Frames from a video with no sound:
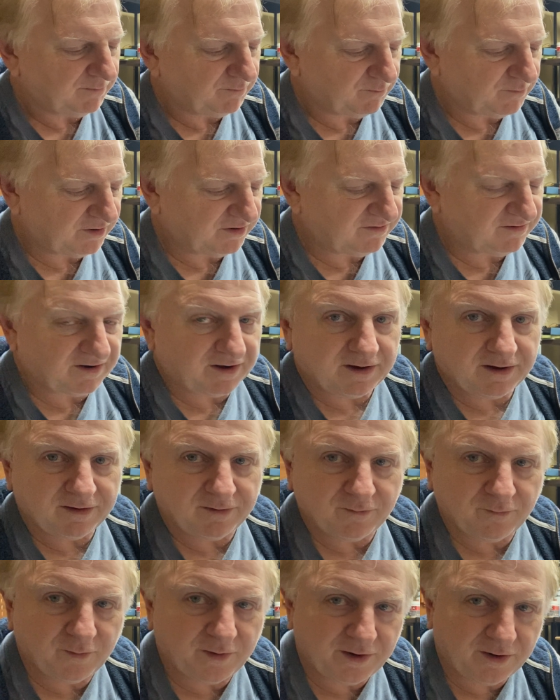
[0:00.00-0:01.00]
Which
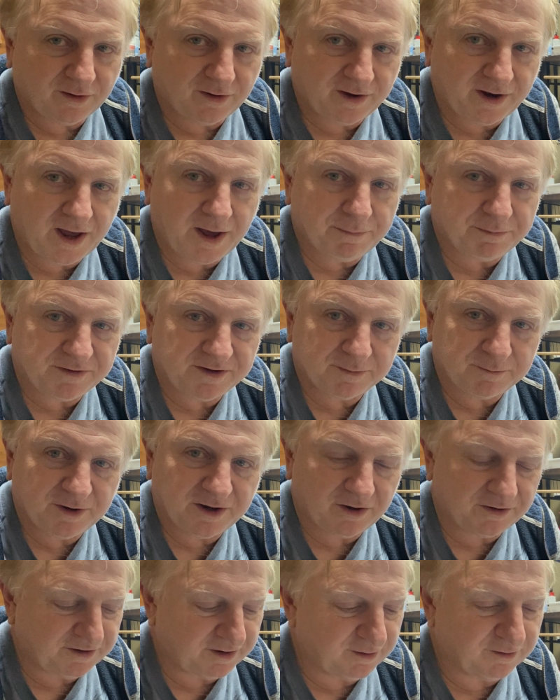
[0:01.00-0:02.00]
when it happened to me,
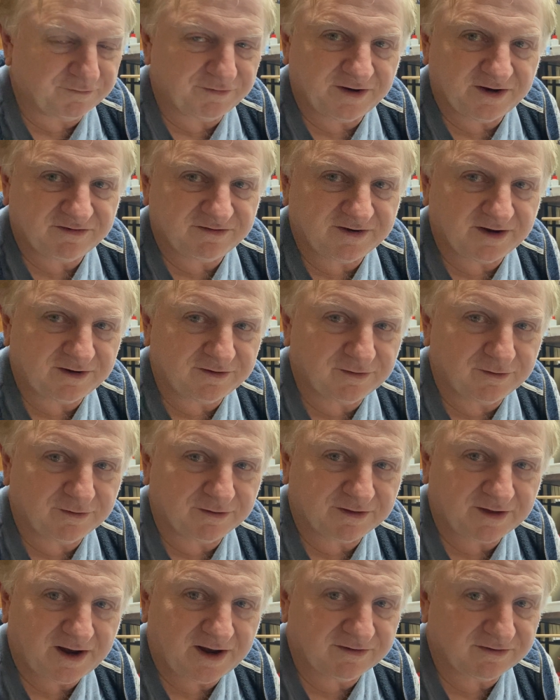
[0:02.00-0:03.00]
I did it with an
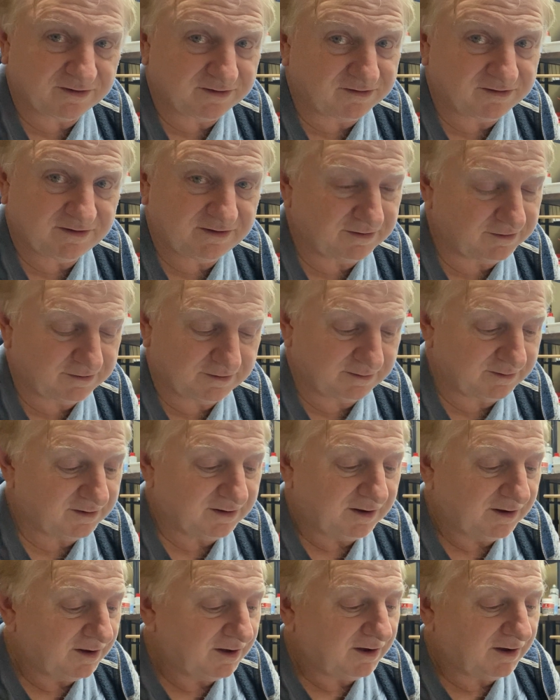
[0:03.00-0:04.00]
SD2000. Gee,
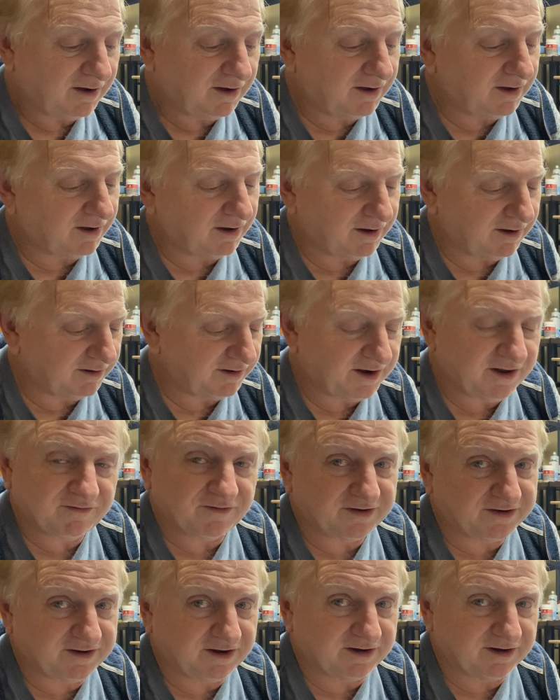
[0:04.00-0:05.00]
I never
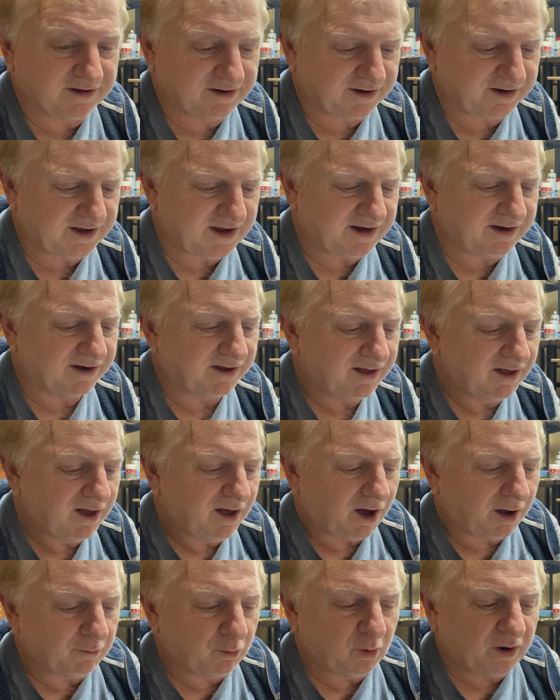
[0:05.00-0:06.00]
did it again.
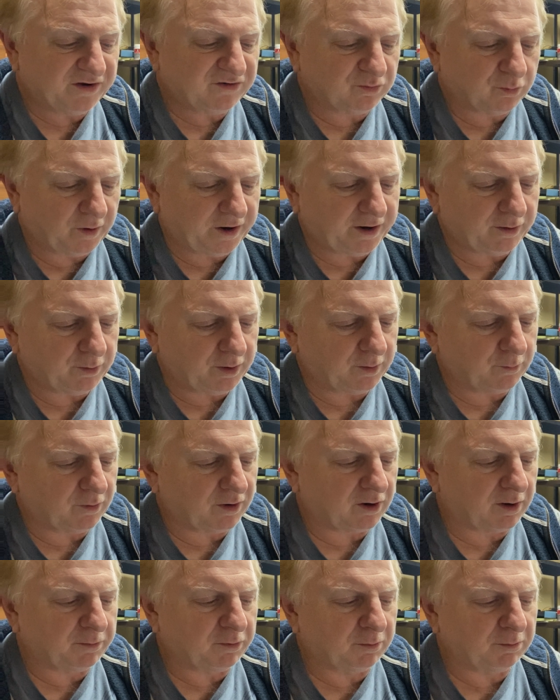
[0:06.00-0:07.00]
I'm always wary
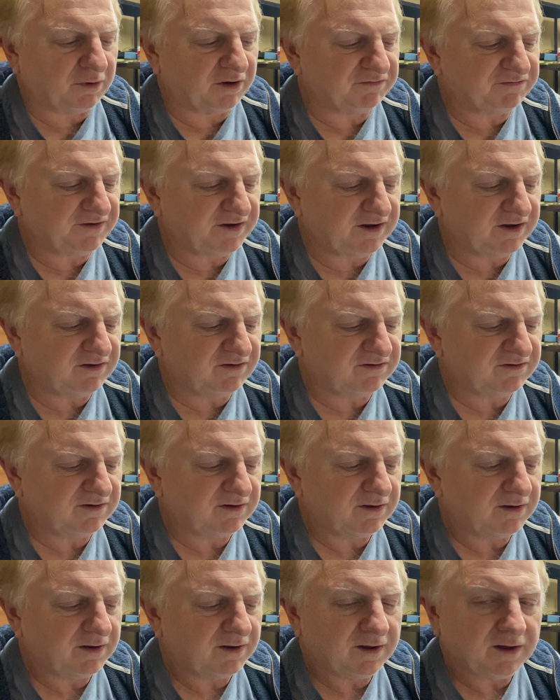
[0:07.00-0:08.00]
where I put my fingers.
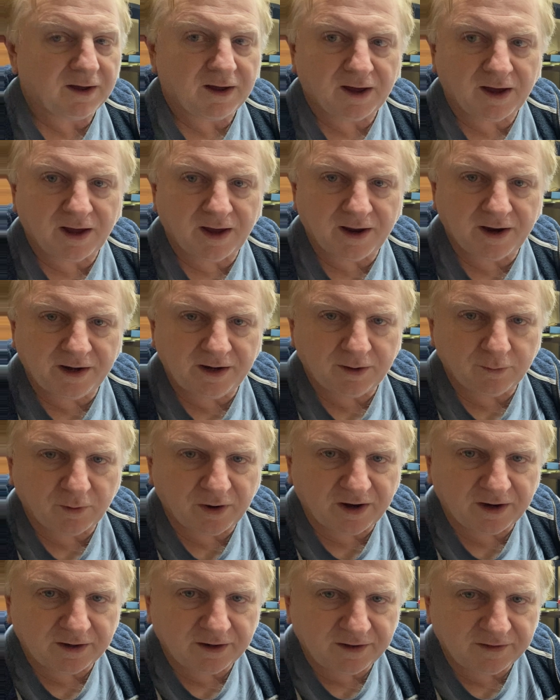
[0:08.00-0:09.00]

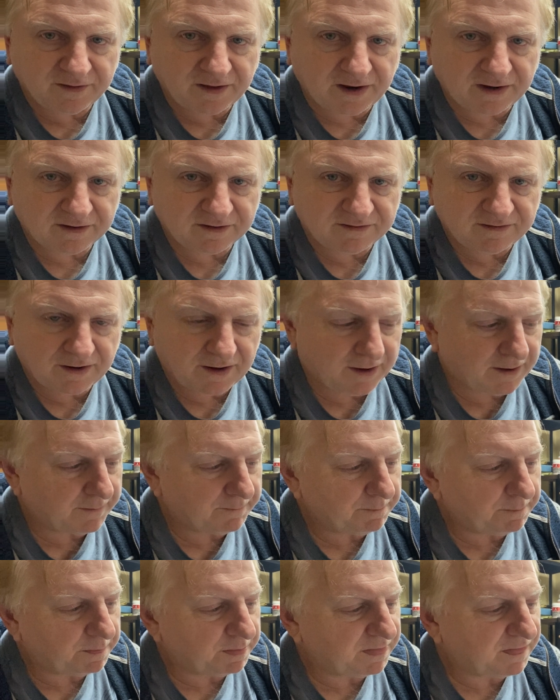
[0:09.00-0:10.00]
Anywhere near that
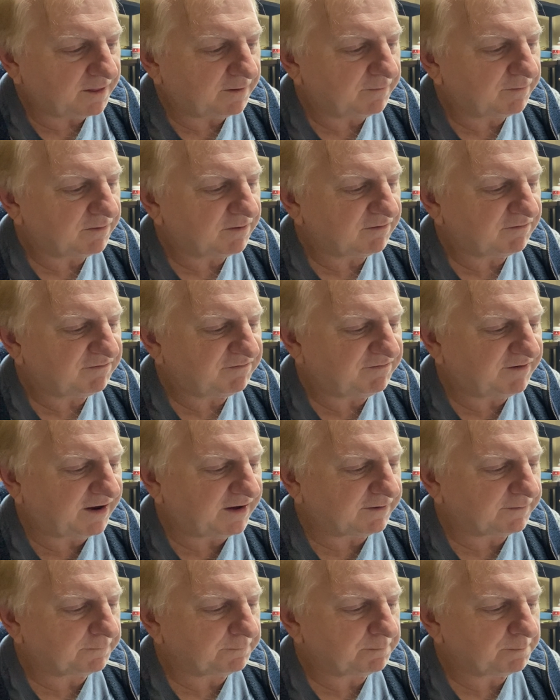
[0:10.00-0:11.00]

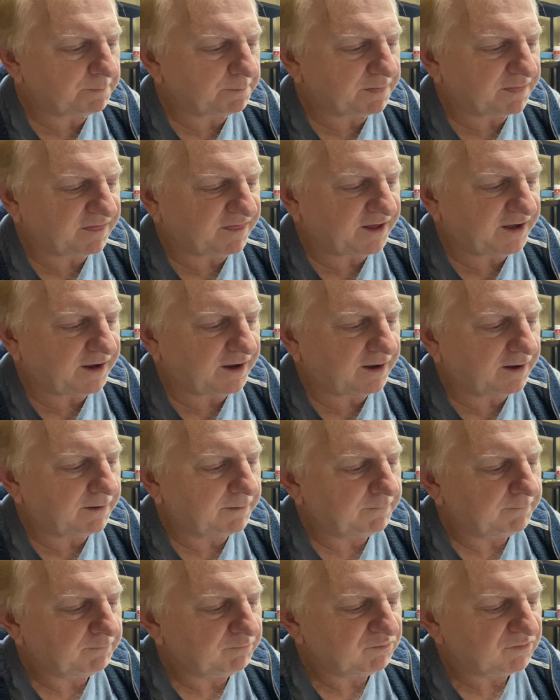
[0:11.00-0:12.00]
FET there,
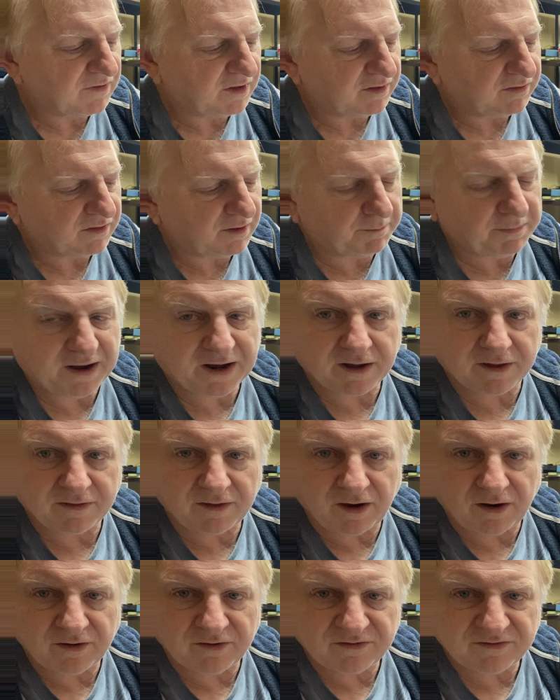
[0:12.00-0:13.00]
the back of
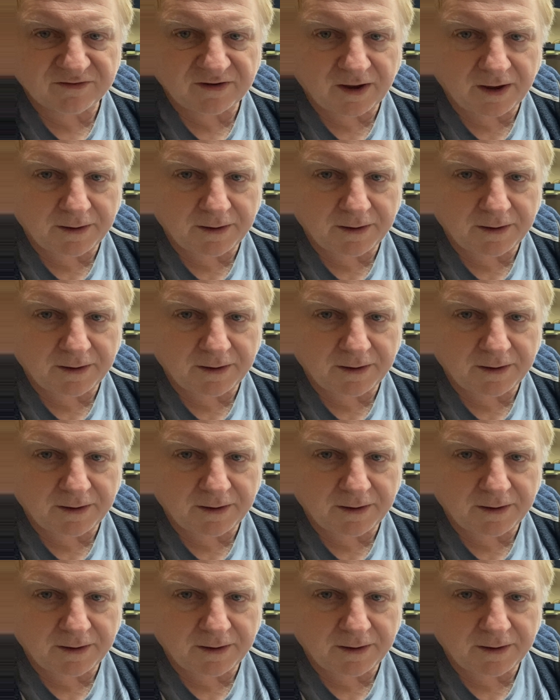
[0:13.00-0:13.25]
those